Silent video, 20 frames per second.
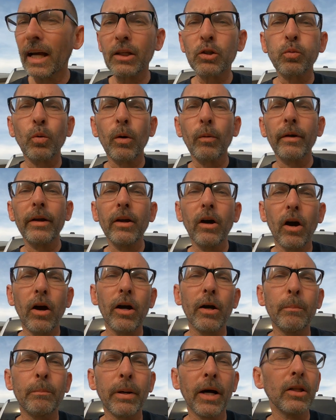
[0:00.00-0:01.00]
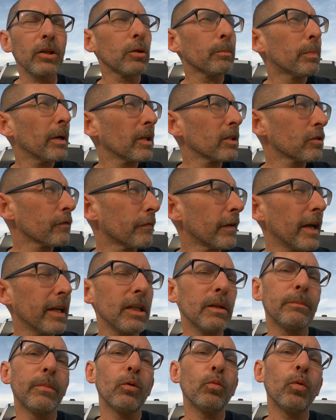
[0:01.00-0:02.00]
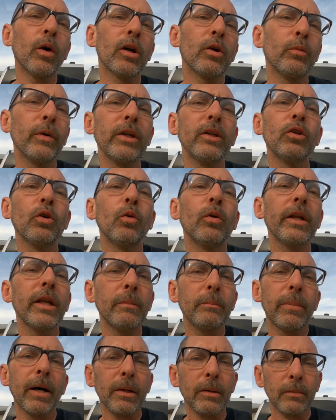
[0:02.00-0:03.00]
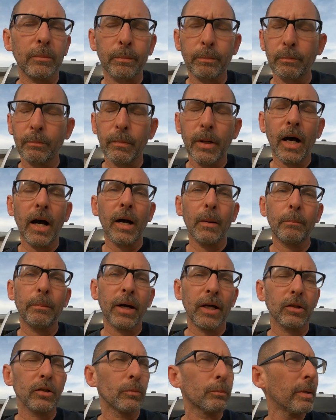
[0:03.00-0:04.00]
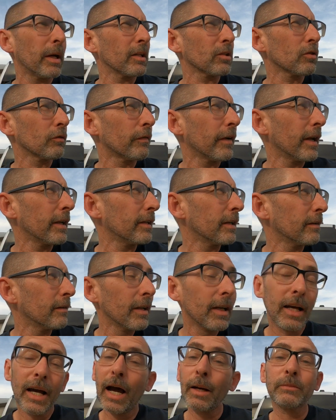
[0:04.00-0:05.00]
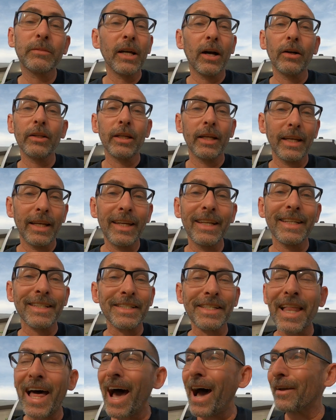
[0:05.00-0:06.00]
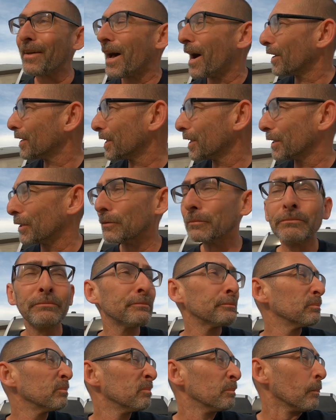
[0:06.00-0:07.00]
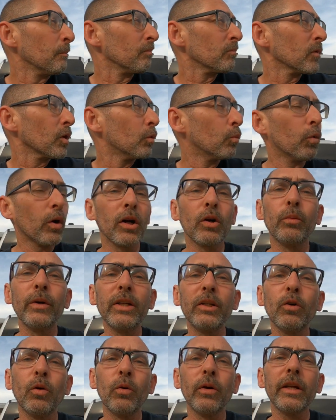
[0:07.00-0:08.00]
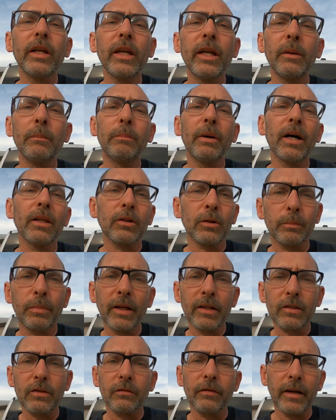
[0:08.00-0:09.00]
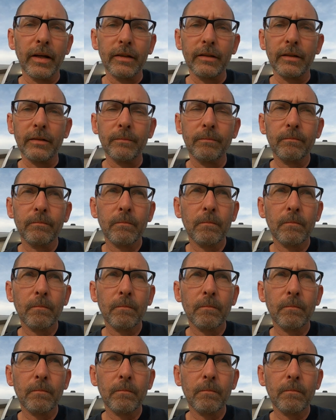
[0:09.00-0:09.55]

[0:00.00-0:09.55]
That's where we are in Butler, Pennsylvania. But what are we doing in Butler, uh, Butler, Pennsylvania? I'm telling you, it is loud out here. What are we doing in Butler, Pennsylvania?